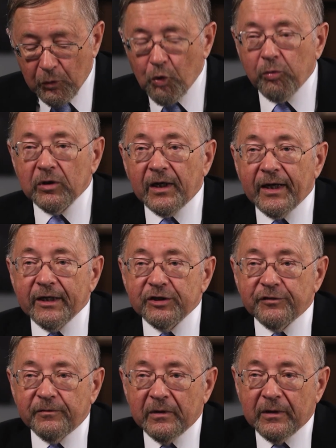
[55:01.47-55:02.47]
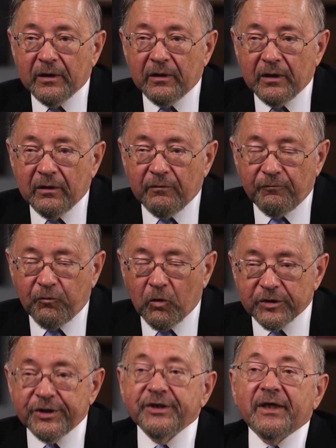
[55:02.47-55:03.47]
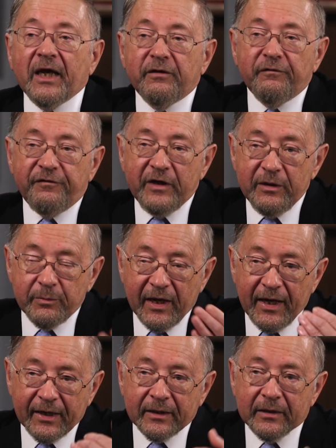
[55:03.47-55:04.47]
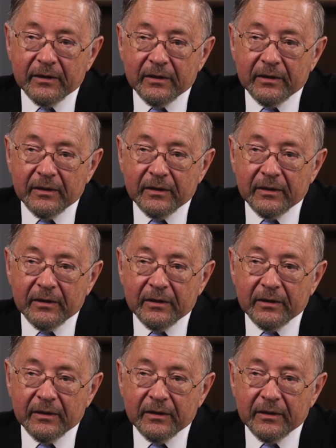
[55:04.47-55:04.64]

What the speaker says: mobilize forces and feedback